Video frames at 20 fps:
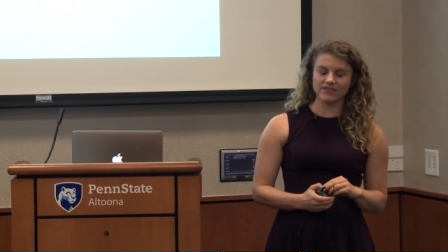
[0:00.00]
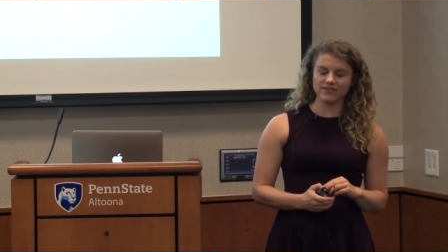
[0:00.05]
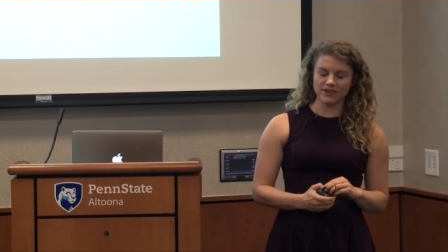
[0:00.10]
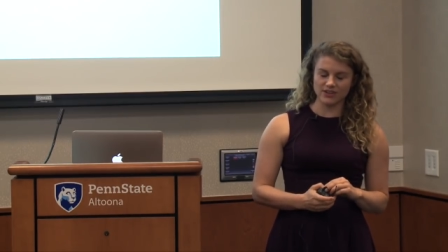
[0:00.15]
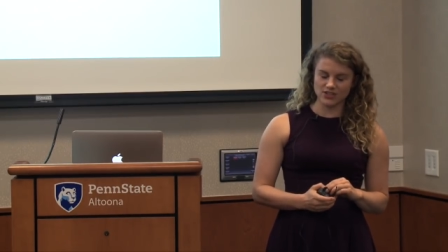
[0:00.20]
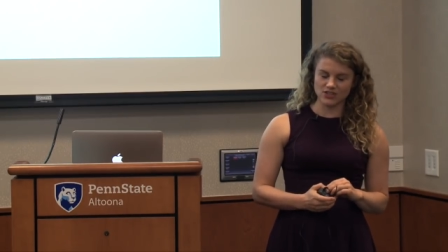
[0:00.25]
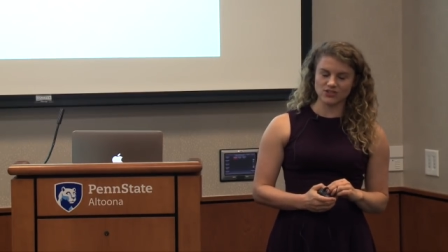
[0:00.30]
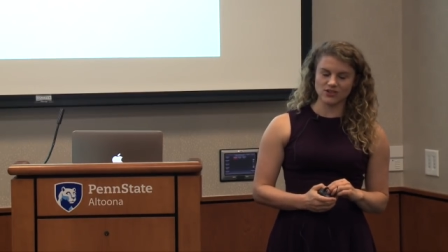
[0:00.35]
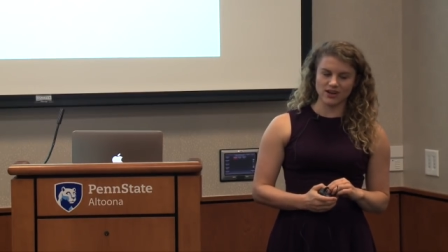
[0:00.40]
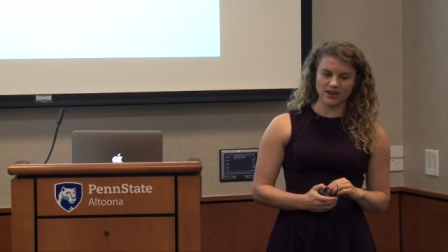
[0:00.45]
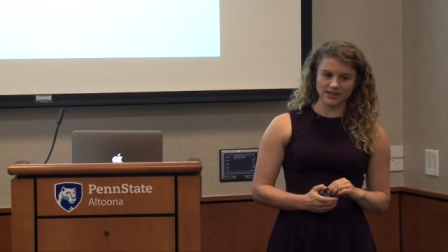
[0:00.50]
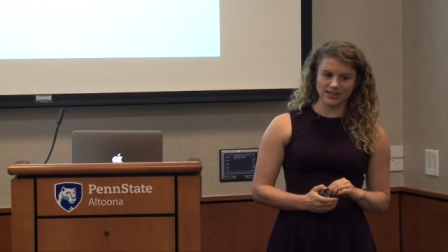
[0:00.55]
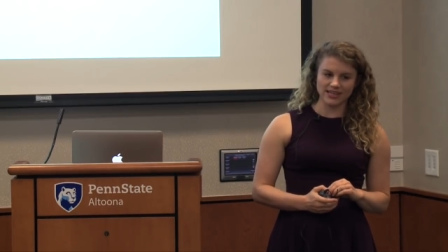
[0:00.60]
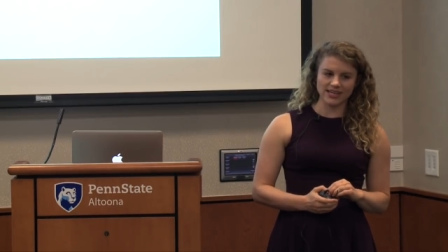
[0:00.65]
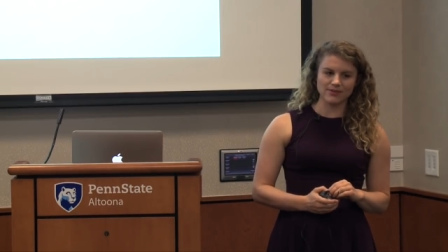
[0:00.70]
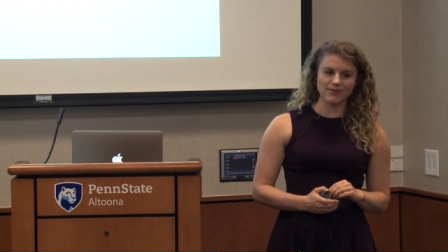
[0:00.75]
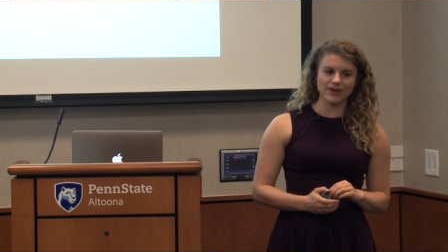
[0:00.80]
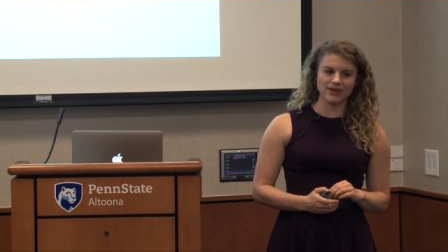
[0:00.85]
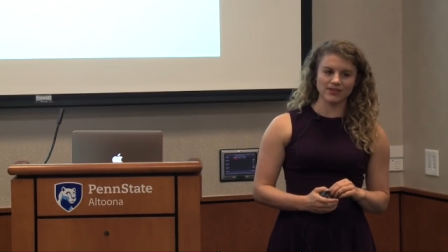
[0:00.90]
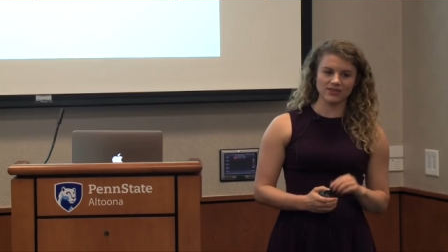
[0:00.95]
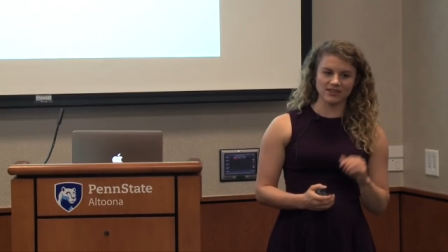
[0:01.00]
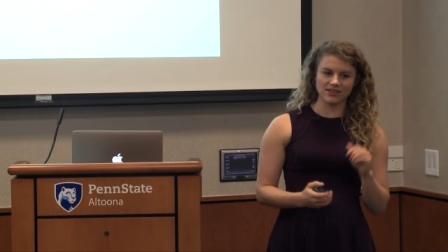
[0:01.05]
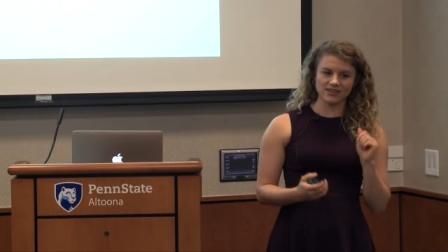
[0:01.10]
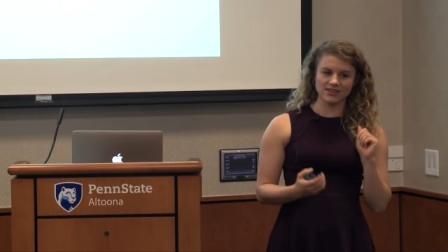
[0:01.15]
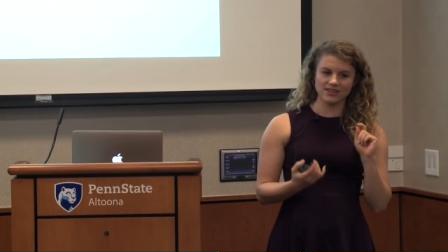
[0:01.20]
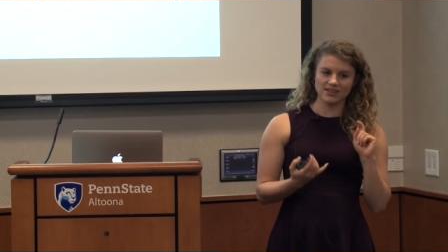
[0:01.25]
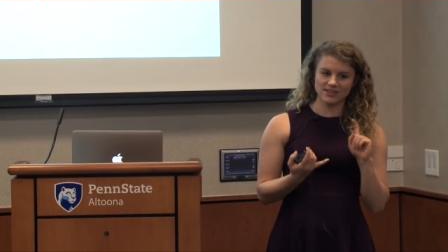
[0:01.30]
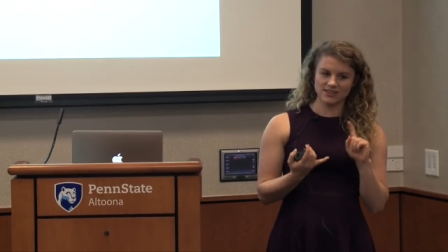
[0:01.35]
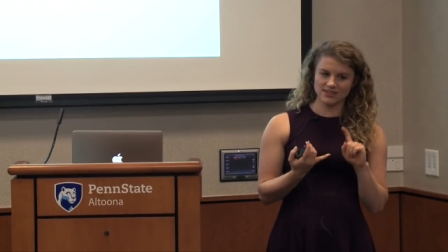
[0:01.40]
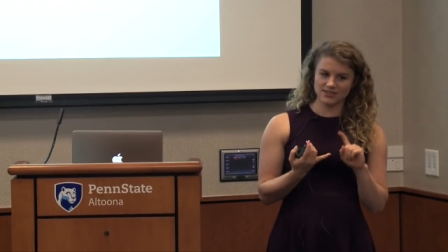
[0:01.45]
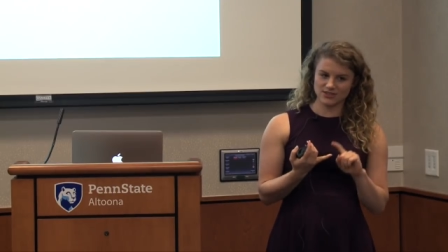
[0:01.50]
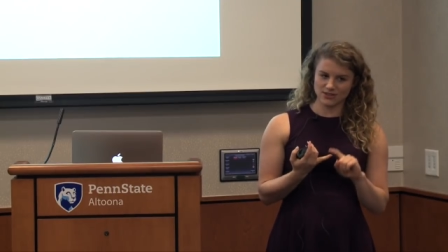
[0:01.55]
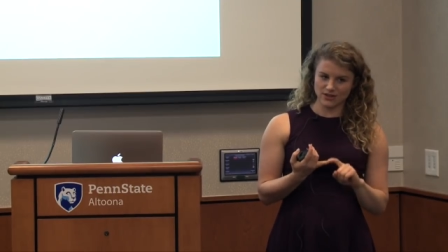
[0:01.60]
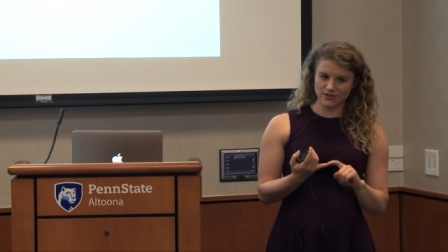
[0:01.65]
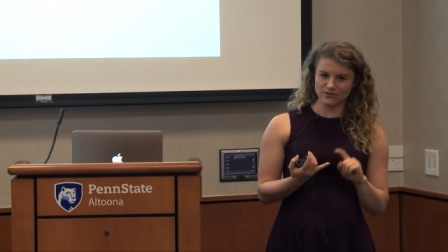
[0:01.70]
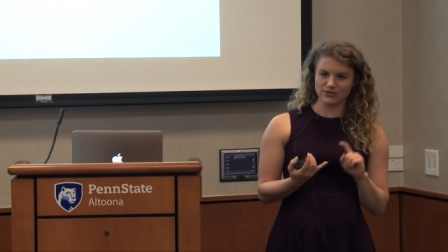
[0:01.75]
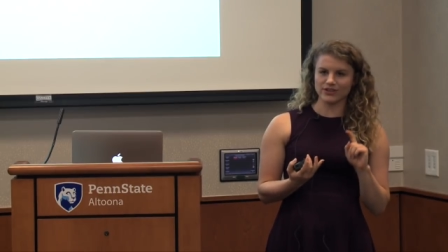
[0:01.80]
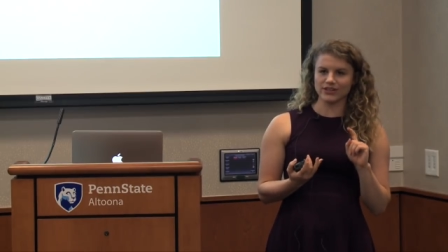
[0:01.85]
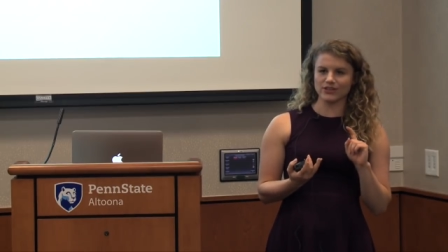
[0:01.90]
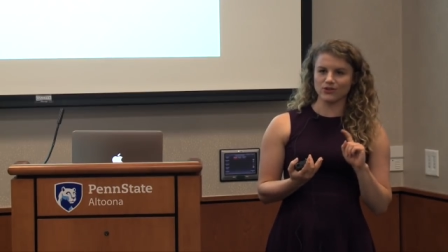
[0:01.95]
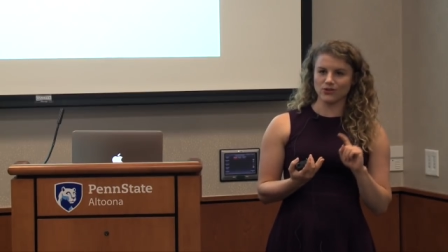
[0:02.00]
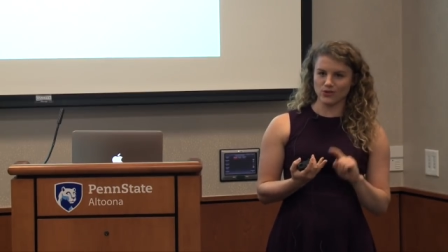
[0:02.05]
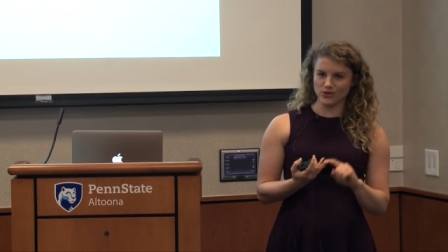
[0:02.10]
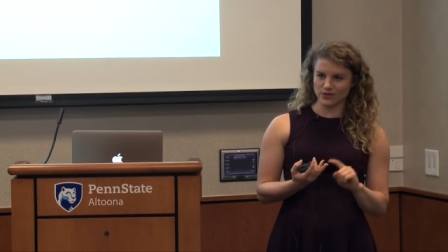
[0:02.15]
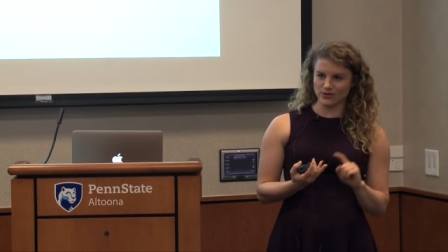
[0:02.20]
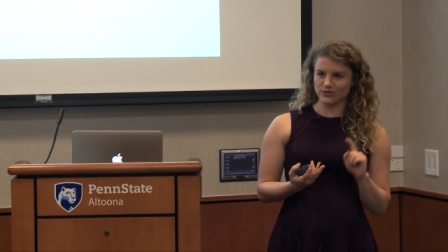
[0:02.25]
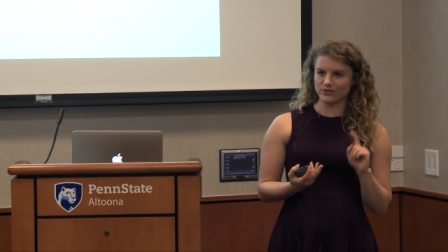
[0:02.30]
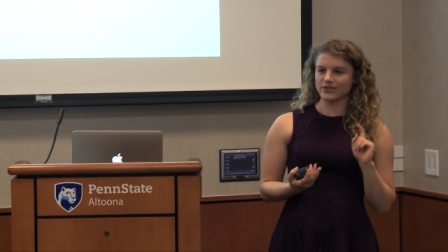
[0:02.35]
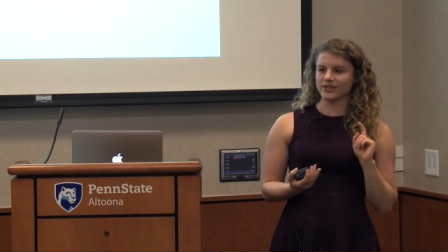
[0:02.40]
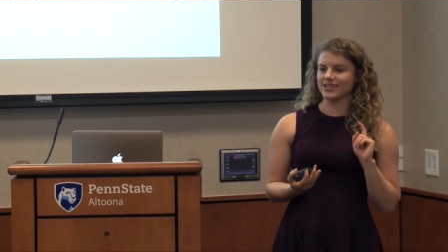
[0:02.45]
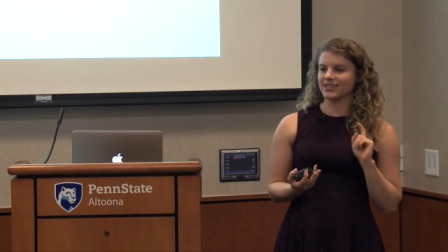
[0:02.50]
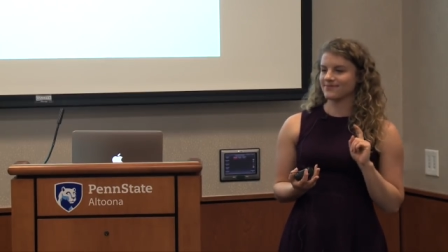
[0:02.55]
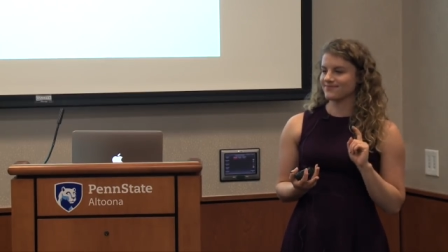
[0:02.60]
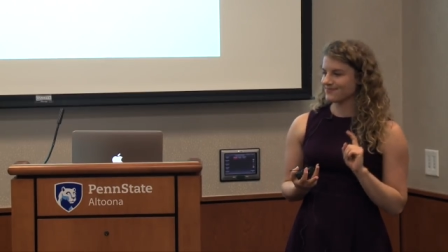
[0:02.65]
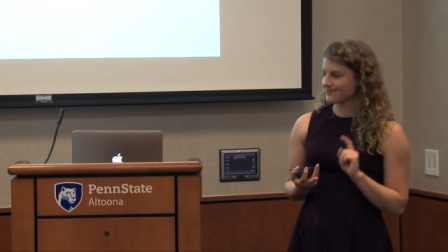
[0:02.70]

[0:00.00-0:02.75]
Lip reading: very strongly about the salt-free, oil-free,